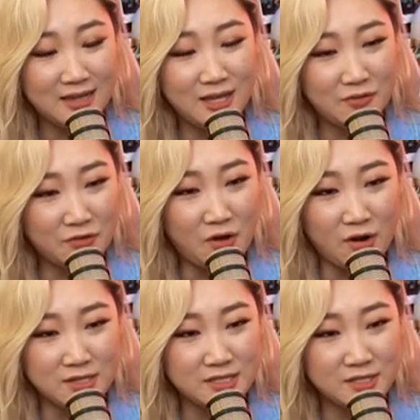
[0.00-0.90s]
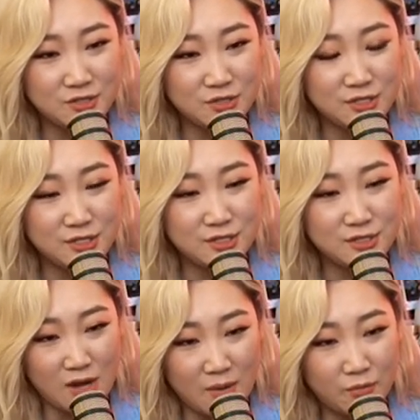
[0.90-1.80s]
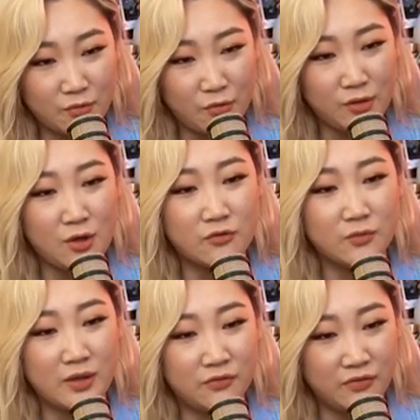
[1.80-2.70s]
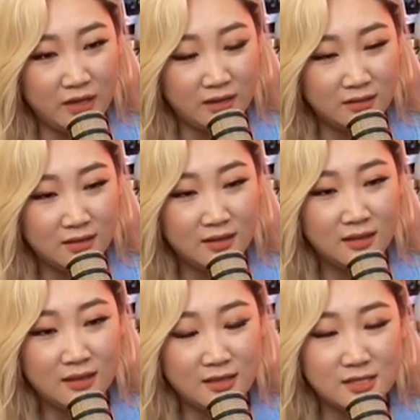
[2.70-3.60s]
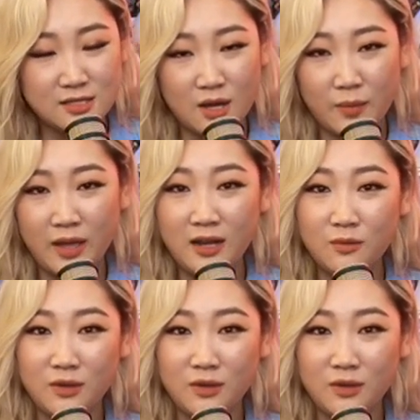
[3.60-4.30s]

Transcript: If cars can just stop rolling over my feet and stop hitting